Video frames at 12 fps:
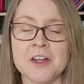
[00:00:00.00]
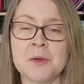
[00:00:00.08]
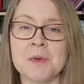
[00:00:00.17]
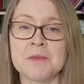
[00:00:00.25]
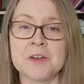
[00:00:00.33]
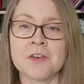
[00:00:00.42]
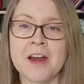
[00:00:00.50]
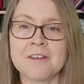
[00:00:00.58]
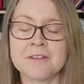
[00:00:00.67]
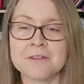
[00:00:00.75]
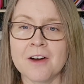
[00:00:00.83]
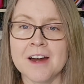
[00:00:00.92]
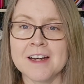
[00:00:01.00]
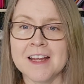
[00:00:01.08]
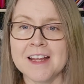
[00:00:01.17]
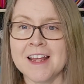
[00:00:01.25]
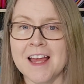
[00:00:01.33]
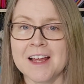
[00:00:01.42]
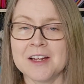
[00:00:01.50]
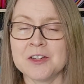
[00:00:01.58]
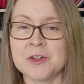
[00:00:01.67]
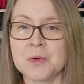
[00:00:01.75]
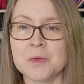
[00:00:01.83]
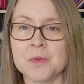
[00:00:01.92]
I hope you have a great Friday
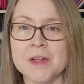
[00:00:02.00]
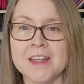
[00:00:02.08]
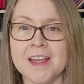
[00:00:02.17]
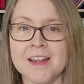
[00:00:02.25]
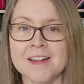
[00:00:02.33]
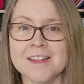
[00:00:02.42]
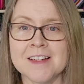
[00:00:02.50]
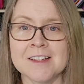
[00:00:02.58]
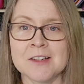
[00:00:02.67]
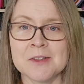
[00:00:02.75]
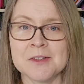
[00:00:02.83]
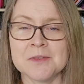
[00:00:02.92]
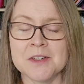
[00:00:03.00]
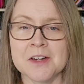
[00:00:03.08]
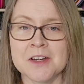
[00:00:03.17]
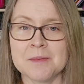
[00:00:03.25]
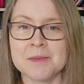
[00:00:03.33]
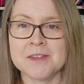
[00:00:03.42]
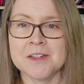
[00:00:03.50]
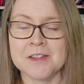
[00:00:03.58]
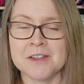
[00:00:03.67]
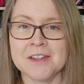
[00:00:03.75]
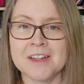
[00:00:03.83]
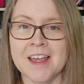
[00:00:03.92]
and weekend and lots of time
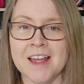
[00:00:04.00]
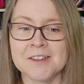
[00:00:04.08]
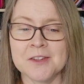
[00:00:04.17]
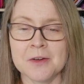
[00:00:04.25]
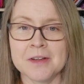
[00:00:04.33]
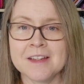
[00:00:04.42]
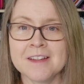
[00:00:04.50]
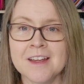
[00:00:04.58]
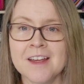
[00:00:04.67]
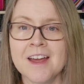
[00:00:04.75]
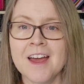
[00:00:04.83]
to get sewing,